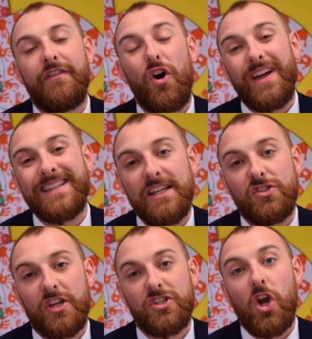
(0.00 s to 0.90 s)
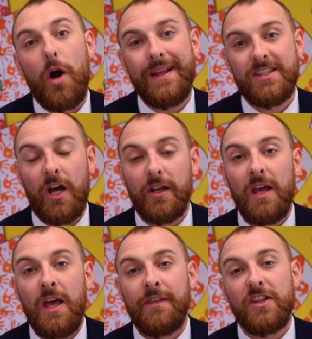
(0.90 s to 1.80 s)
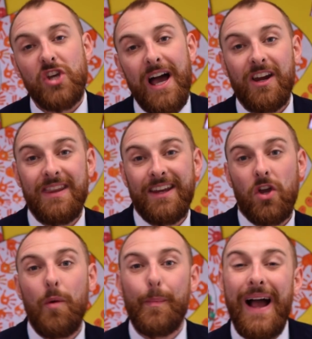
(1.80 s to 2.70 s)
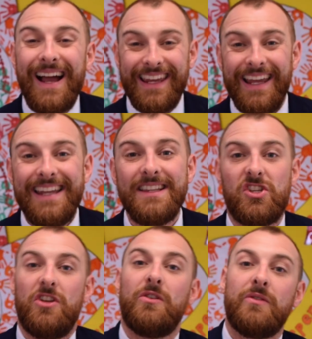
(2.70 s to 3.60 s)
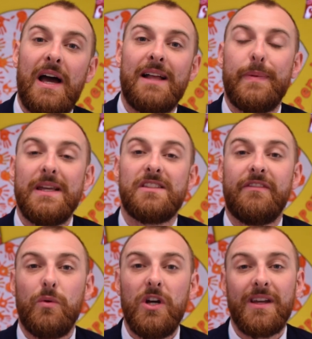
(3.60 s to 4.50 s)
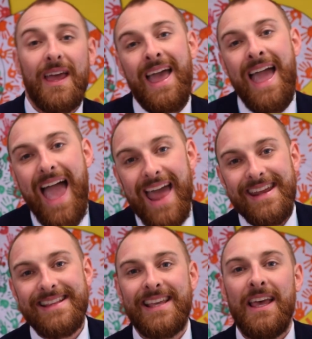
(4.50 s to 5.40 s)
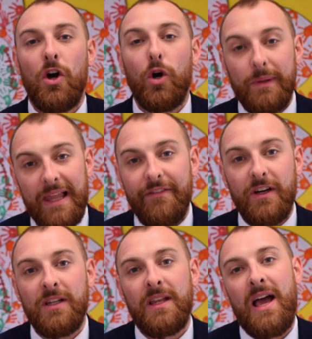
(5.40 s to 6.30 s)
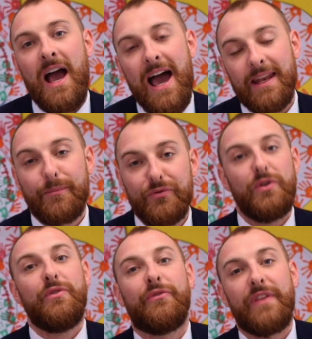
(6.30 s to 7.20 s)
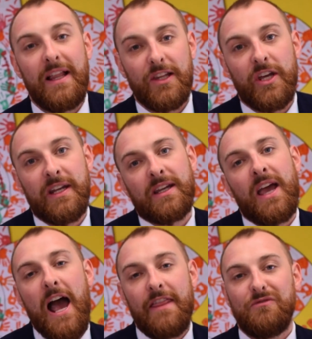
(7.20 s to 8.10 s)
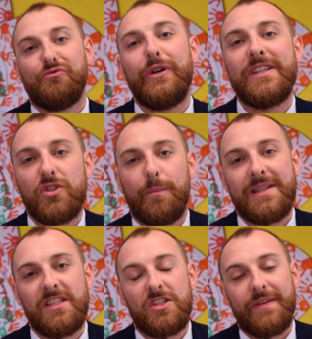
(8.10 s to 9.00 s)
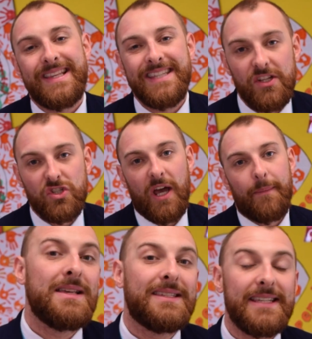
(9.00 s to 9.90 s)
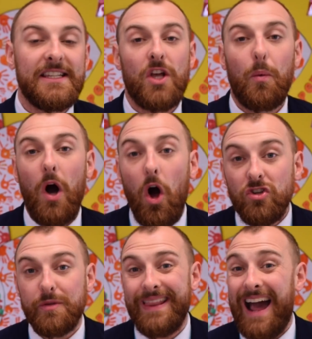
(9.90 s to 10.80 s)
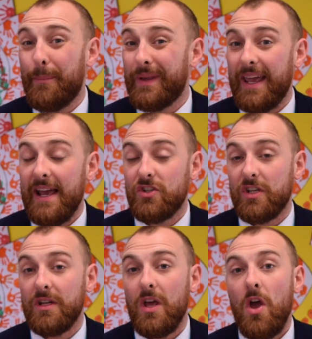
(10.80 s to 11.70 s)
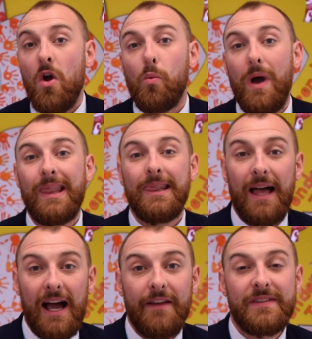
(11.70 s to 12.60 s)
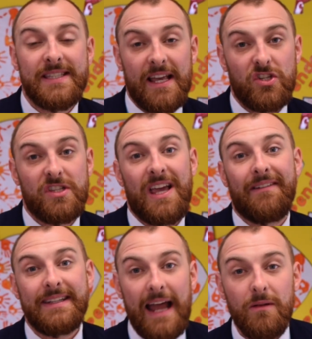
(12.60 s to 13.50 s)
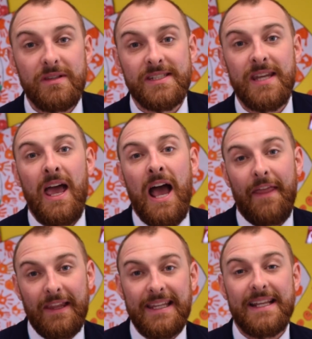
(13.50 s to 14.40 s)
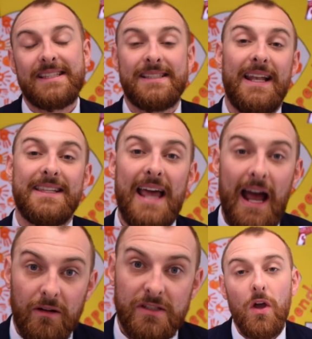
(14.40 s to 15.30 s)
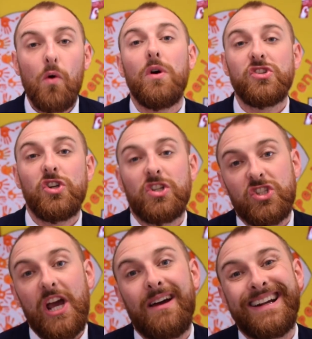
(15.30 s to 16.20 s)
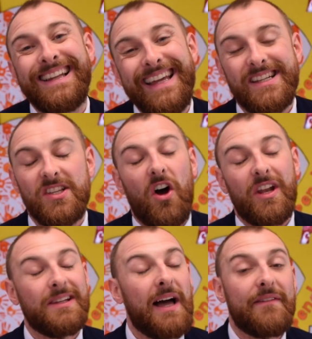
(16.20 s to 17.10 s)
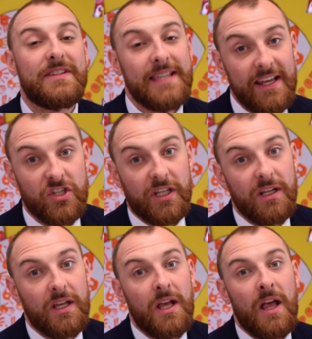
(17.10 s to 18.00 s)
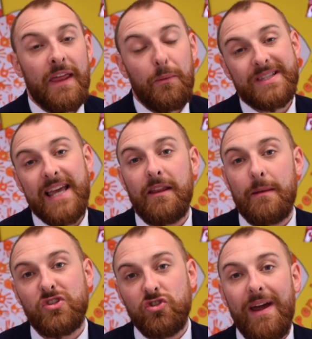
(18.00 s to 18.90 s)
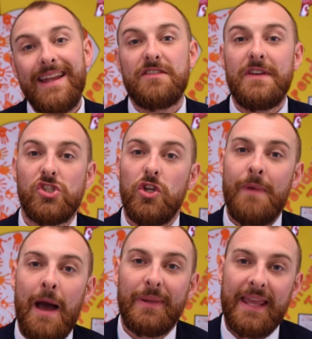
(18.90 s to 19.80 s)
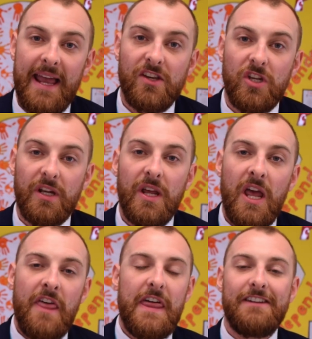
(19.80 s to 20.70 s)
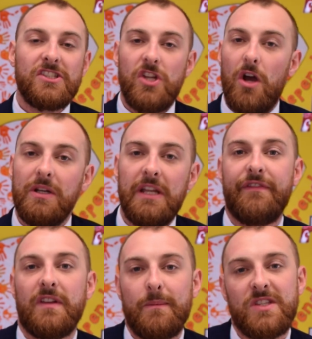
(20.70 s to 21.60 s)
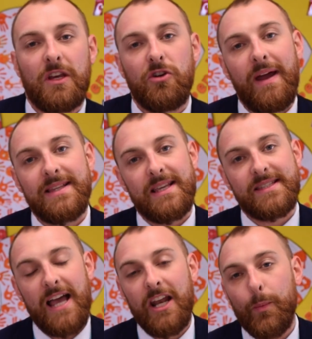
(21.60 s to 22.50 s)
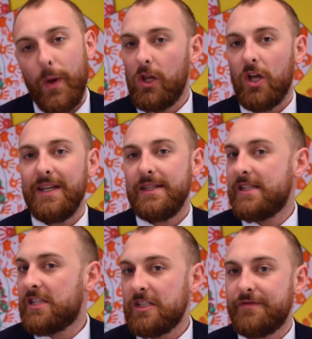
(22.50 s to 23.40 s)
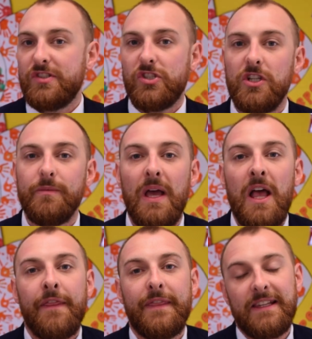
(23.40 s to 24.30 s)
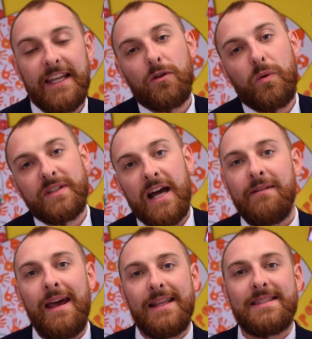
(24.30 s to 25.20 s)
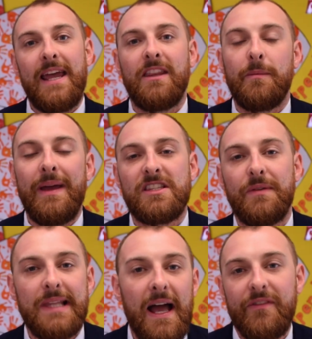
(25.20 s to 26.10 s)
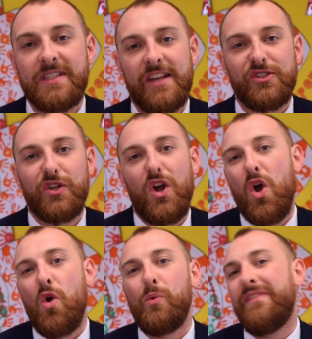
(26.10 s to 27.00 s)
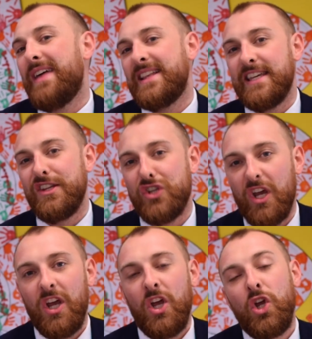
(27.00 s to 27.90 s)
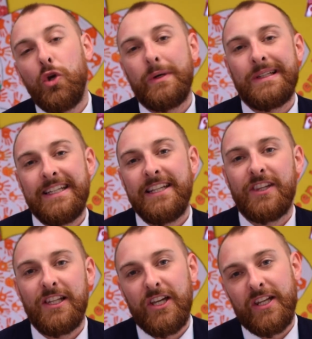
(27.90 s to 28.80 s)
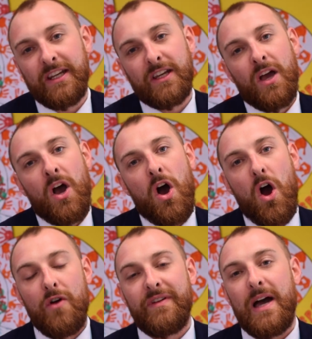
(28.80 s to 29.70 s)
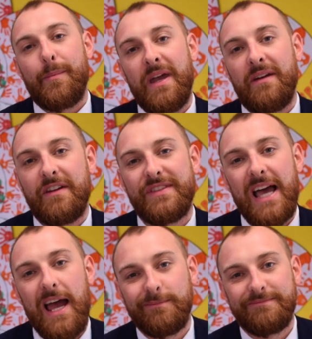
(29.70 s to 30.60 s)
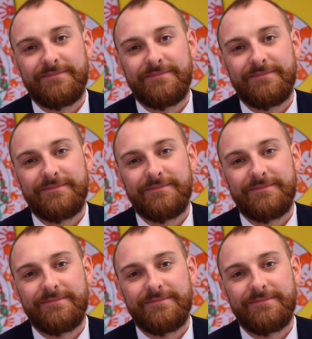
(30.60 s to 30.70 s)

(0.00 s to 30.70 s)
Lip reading: for their teacher to comment on. The child can then go back into that piece of work, edit, up-level and improve their learning and then resubmit it to their teacher. Seesaw will also be the application where live sessions are announced and the links sent out. Once your child clicks on a live session, it will take them straight to the Zoom application. There is no need for them to create a sign-up or login details for Zoom. The link will directly take them into a live session with their teacher who will lead the learning over that period of time.